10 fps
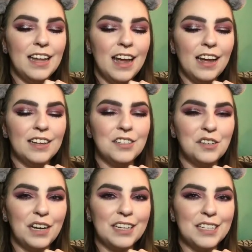yeah,
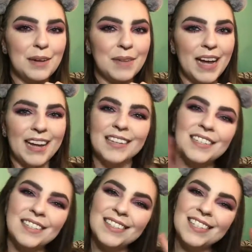until next time,
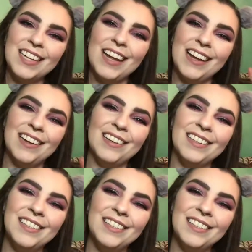guys, see ya.